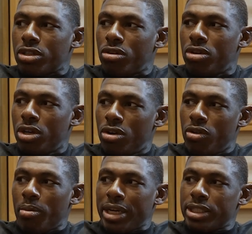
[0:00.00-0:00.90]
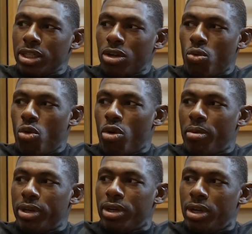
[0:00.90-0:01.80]
So we might see a little war,
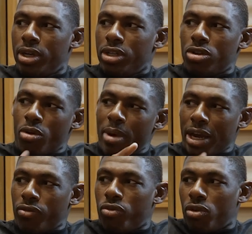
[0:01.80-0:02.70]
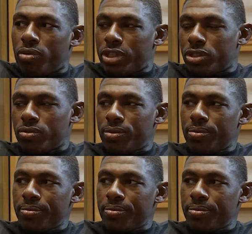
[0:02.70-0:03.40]
but you know, back and forth with this one.